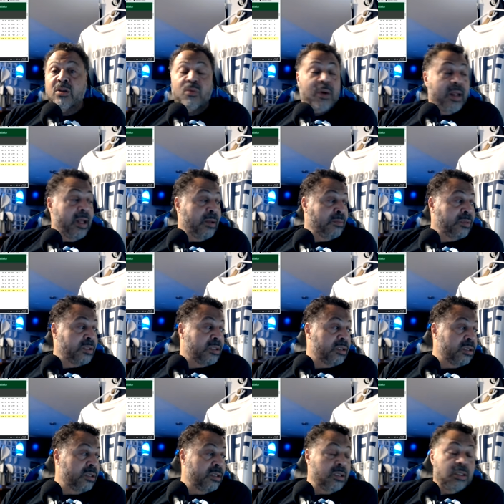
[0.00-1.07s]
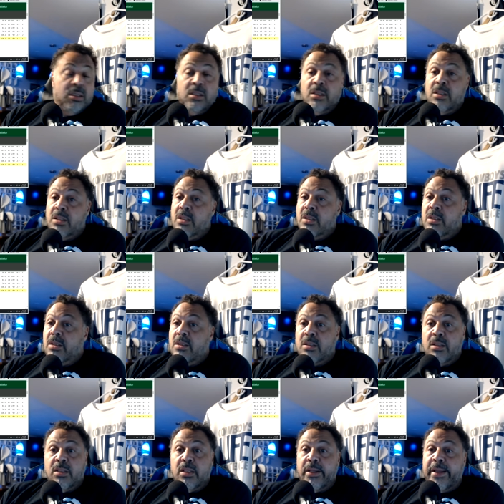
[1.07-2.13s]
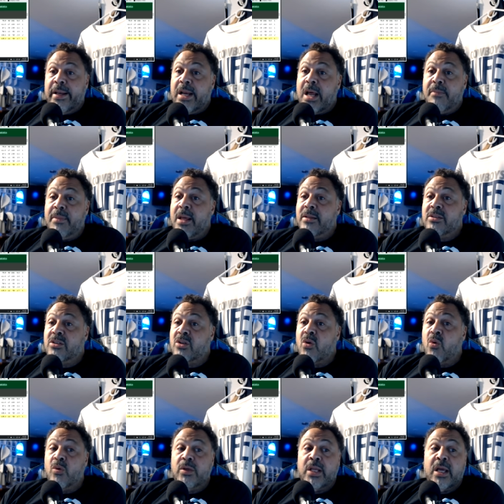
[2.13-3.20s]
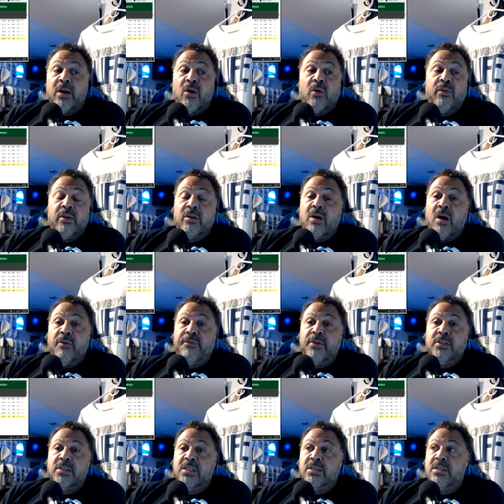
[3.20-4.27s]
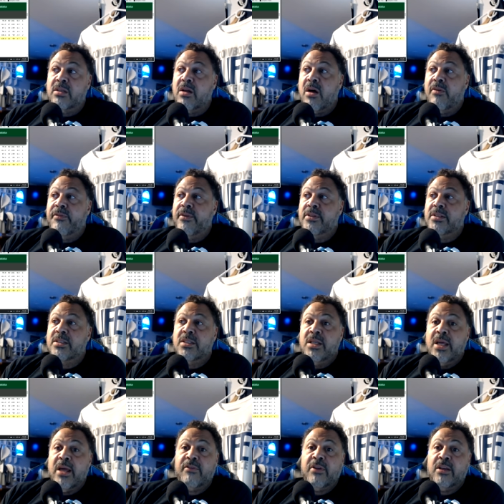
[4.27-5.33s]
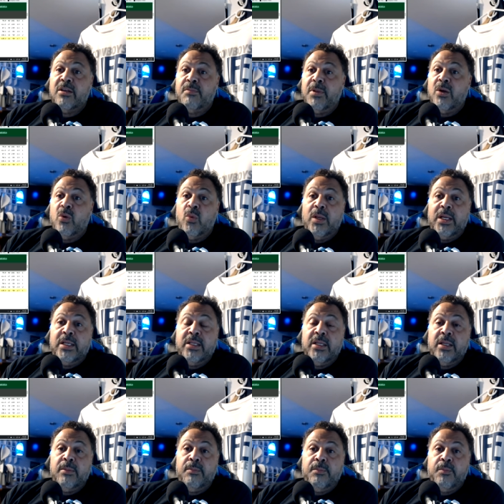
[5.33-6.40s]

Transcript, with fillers: Rams. And I'm not sold yet on the Dolphins because the Dolphins have yet to beat a winning team.